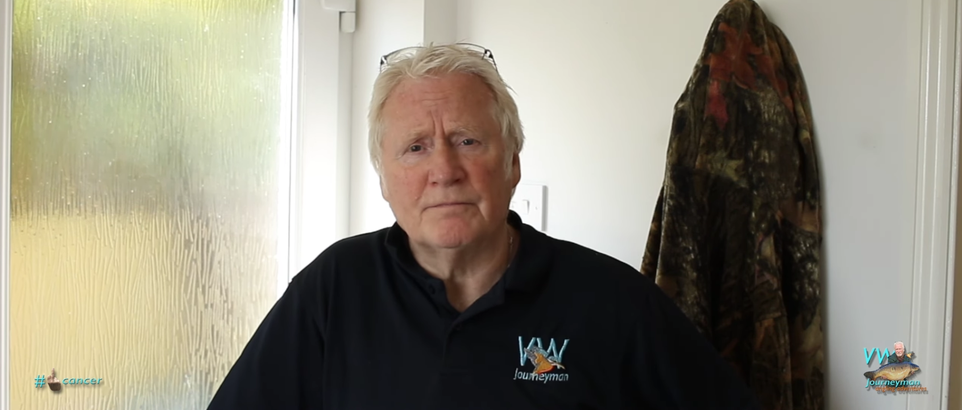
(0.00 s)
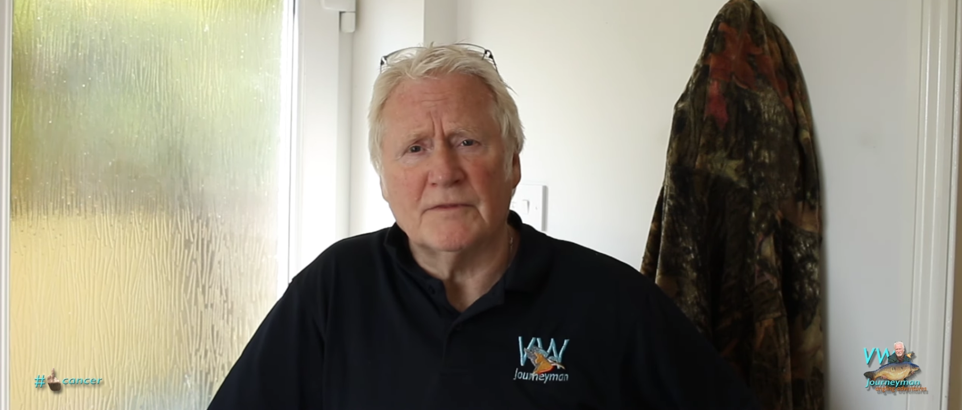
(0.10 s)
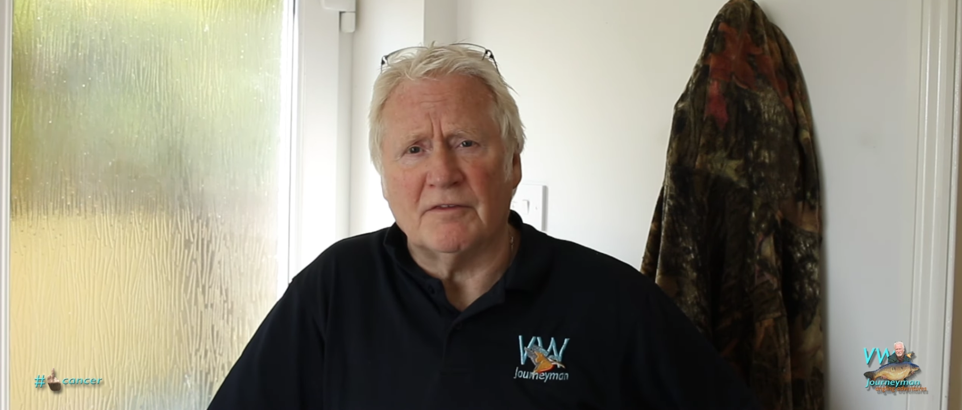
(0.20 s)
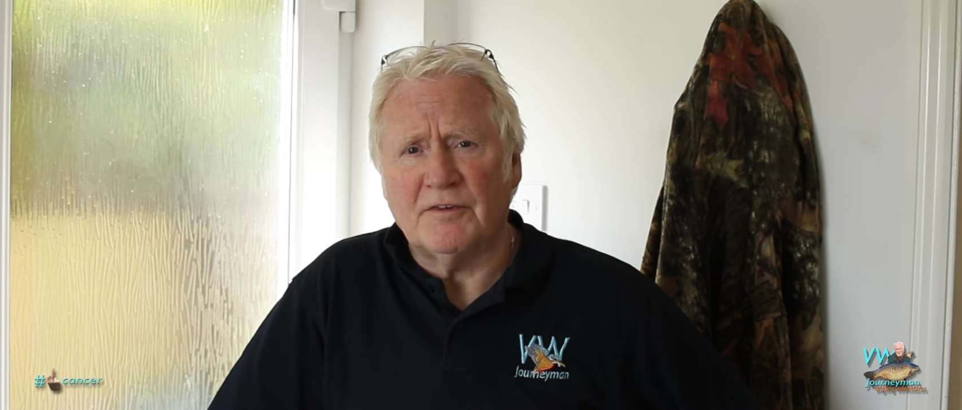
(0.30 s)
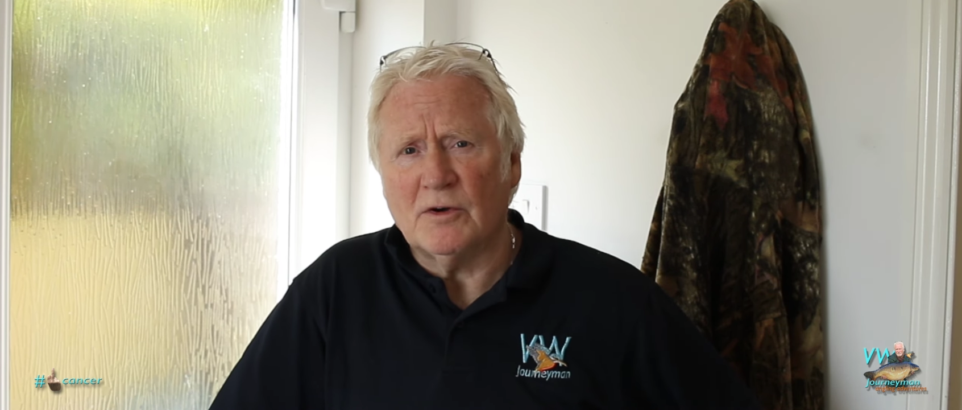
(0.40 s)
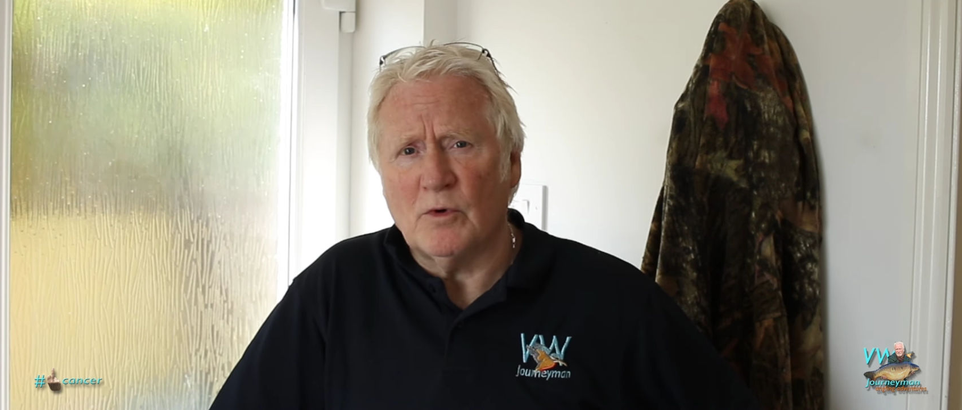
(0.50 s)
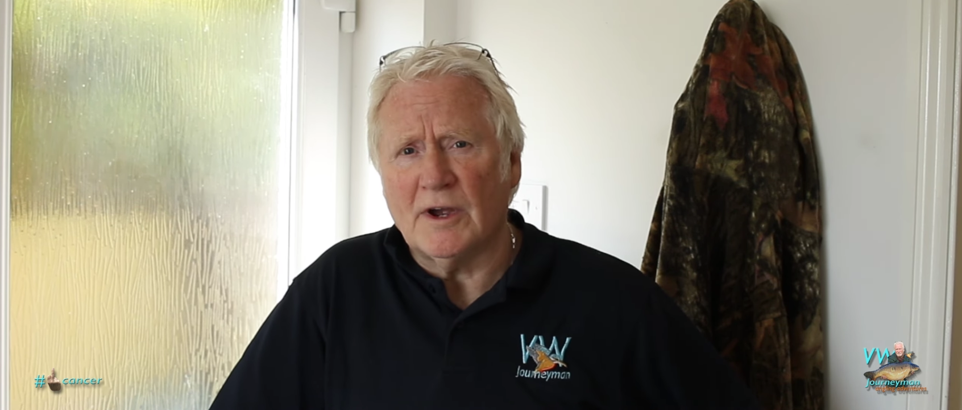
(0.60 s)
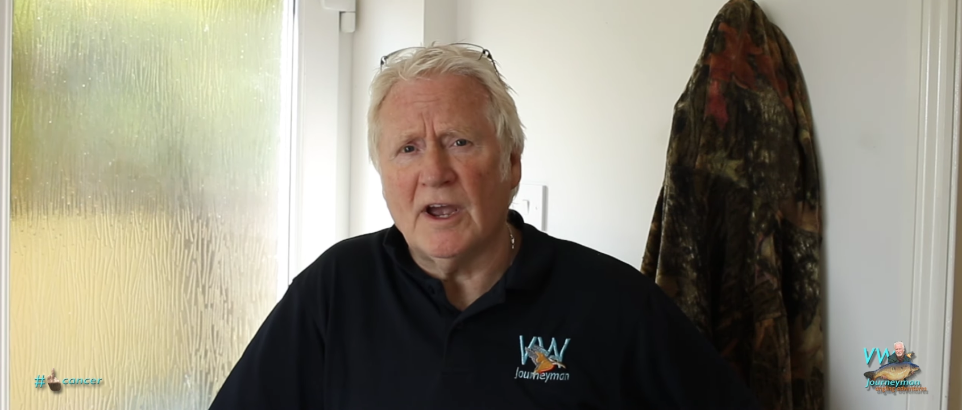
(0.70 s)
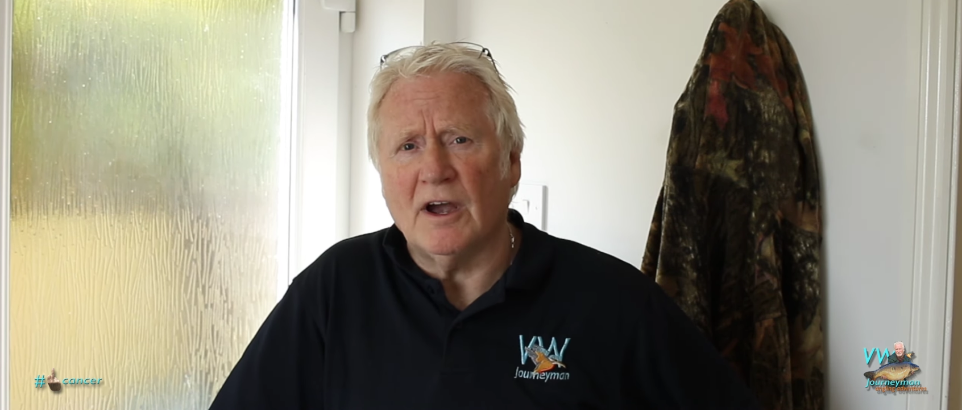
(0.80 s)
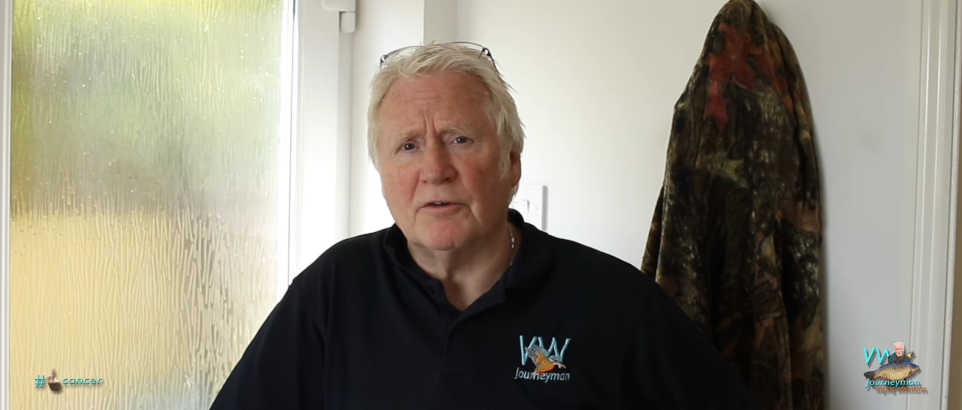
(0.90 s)
a fair way
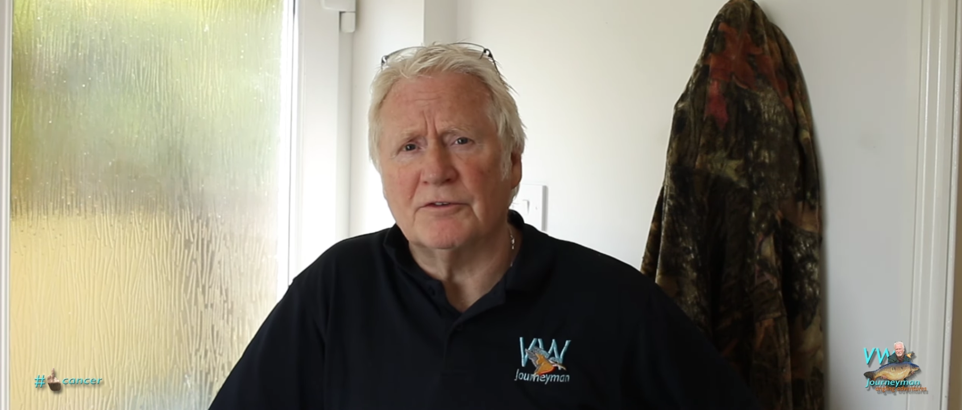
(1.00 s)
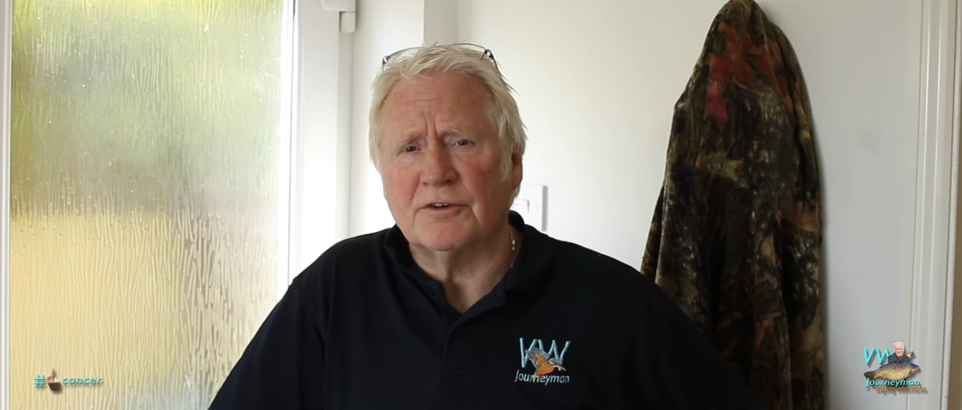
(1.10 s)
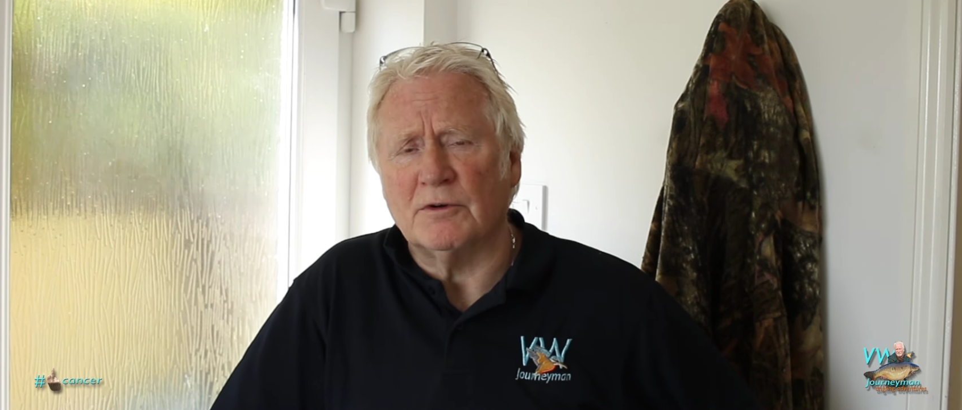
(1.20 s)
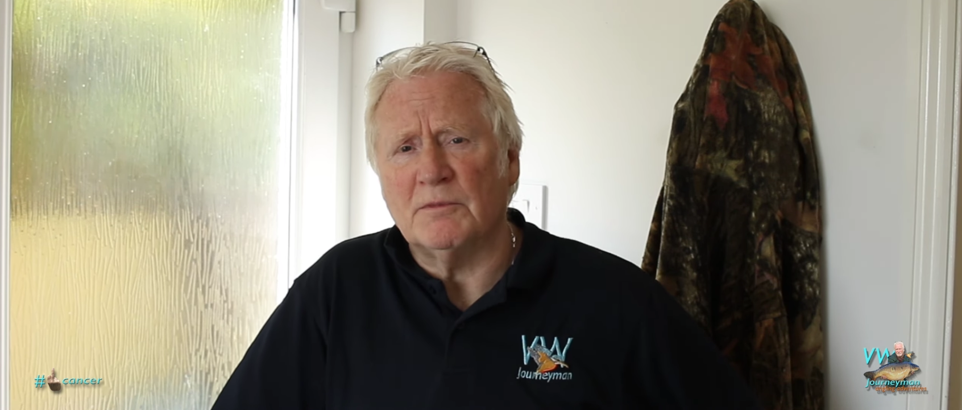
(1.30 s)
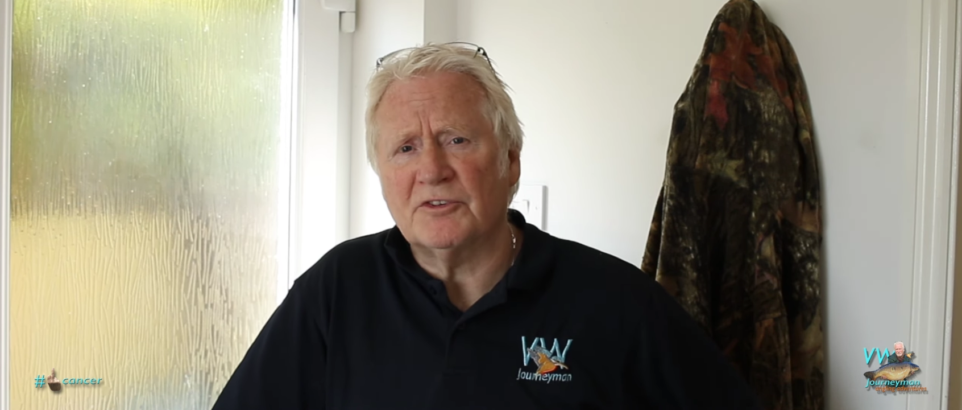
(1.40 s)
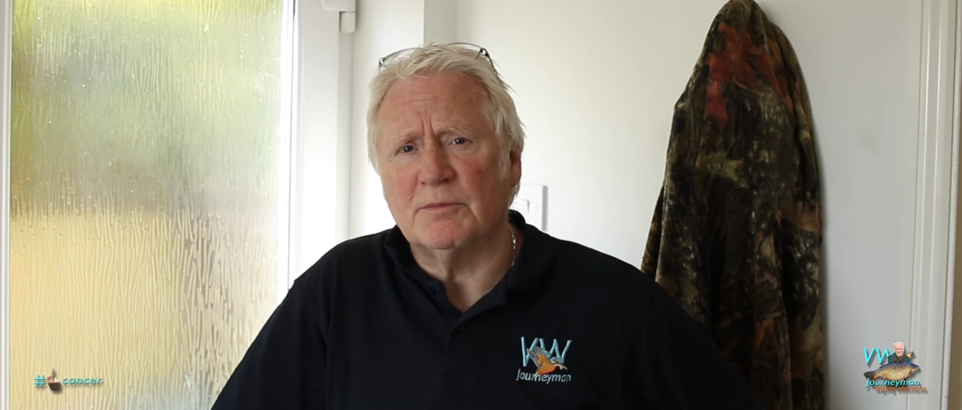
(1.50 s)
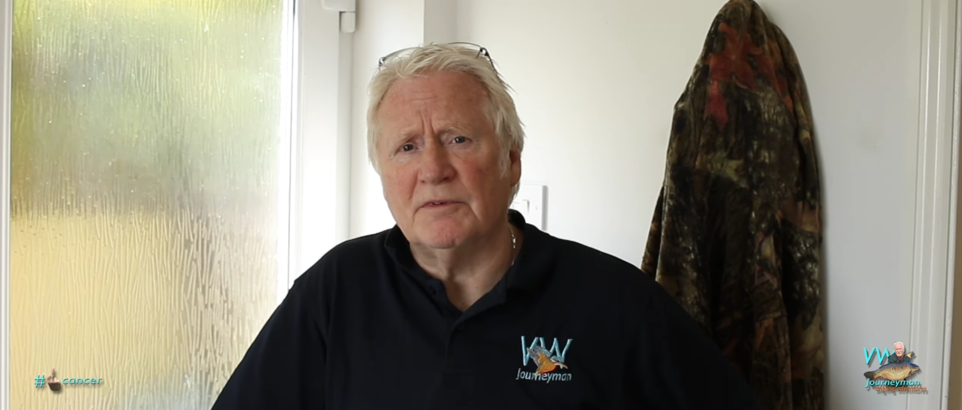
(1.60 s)
out, so it must have